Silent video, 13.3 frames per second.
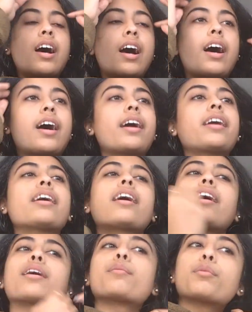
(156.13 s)
I
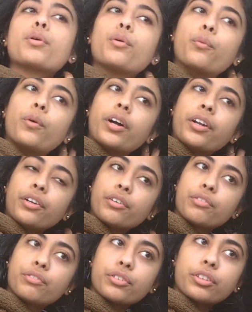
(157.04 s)
am
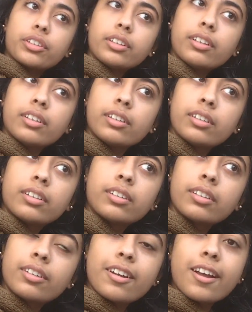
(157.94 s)
wonderful.
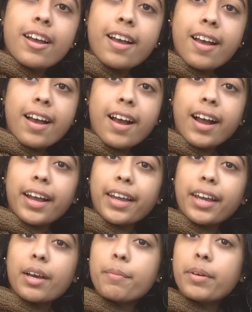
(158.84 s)
I
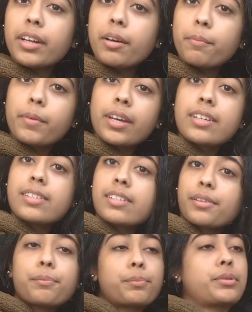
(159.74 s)
am an
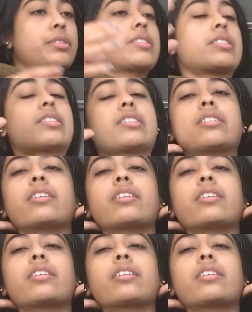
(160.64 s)
amazing person.